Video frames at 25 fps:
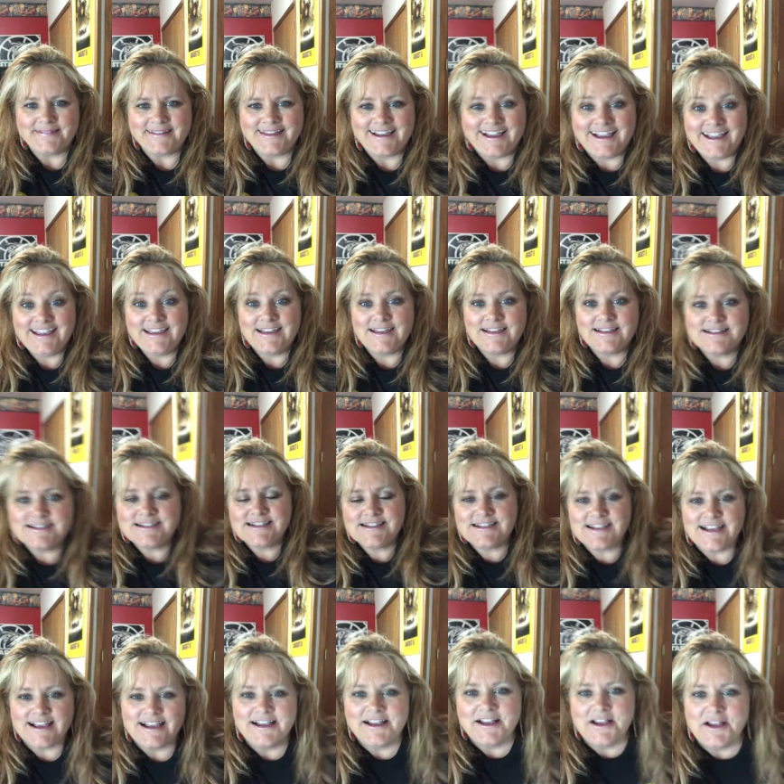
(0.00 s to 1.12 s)
Hi, kids.
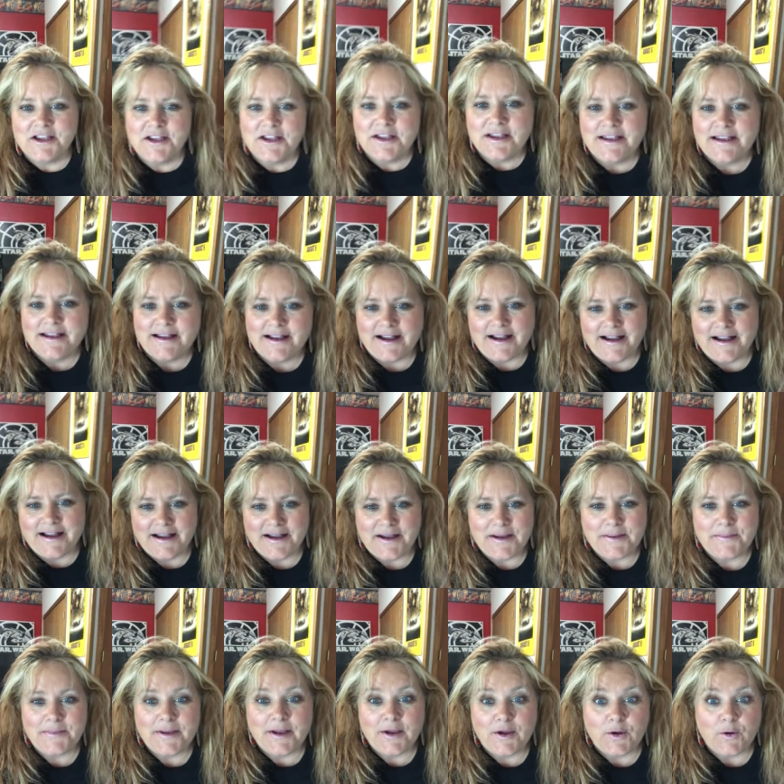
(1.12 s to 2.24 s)

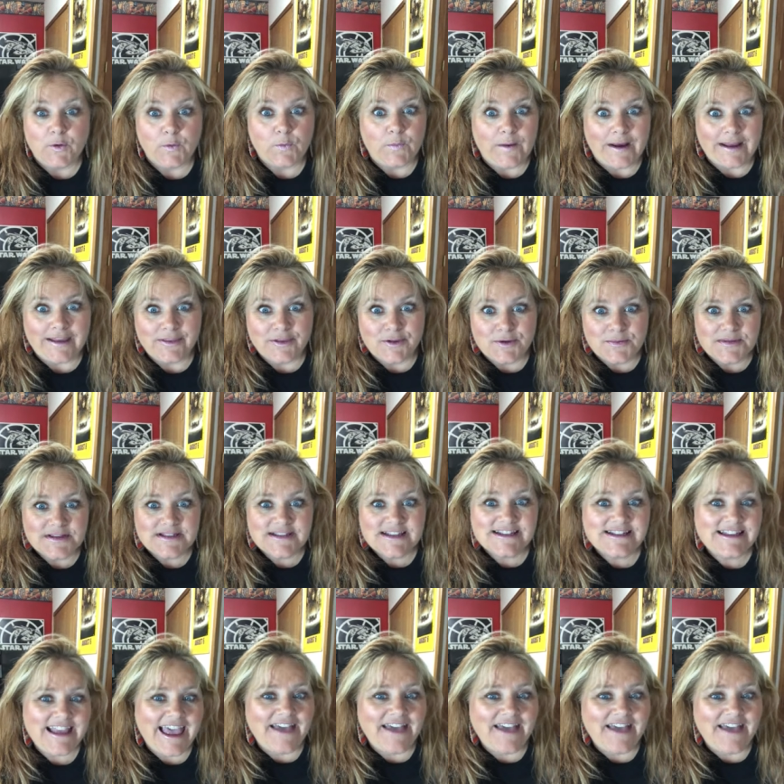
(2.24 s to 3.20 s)
Um, regular Mrs.